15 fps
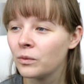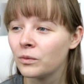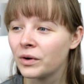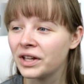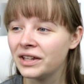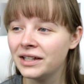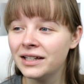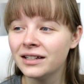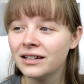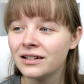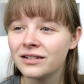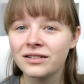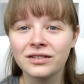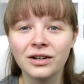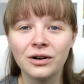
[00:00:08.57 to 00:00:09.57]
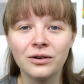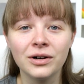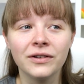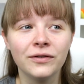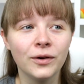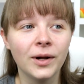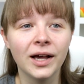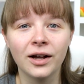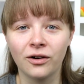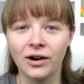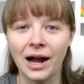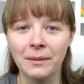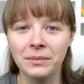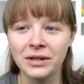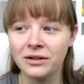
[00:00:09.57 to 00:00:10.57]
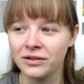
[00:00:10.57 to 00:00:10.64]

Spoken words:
Really? So if you get crappy